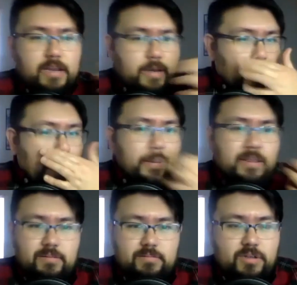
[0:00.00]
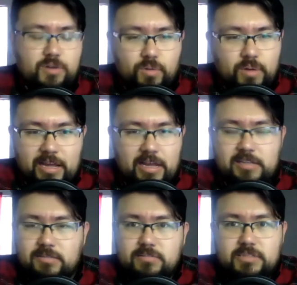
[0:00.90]
i'm in you know i i
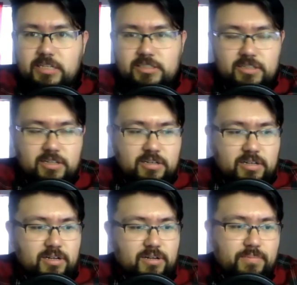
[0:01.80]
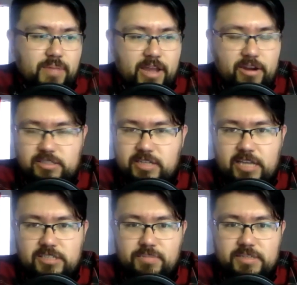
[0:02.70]
teach in the um, higher
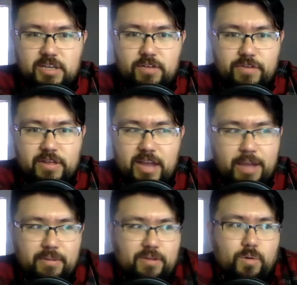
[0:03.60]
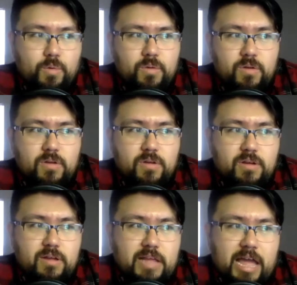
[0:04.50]
education myself and i you know
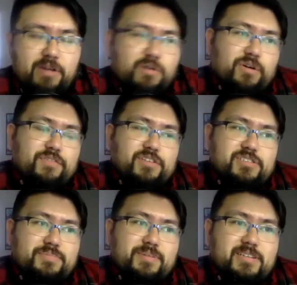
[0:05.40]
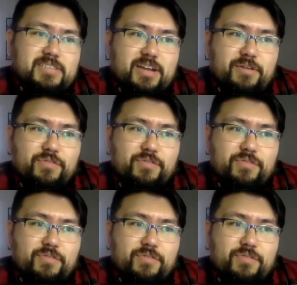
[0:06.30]
i don't know if it's because i come from a